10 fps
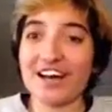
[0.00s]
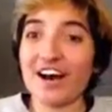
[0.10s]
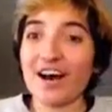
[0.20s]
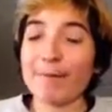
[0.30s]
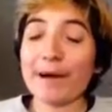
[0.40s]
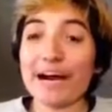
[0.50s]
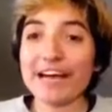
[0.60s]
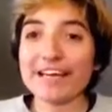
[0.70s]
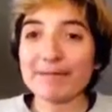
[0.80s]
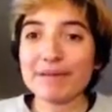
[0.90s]
Um,
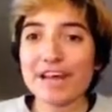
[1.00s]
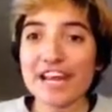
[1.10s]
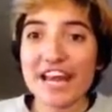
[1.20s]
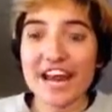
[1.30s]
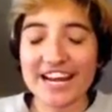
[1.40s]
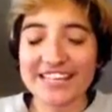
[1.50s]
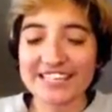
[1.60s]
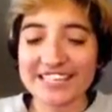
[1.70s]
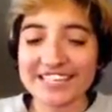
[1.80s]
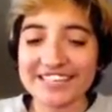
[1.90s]
I am
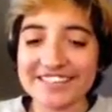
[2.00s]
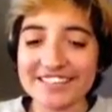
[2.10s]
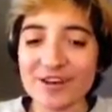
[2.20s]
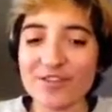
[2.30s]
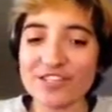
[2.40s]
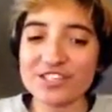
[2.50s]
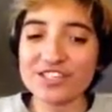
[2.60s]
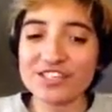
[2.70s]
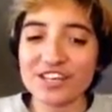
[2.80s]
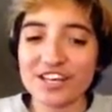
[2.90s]
19, so this
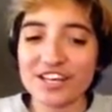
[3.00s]
is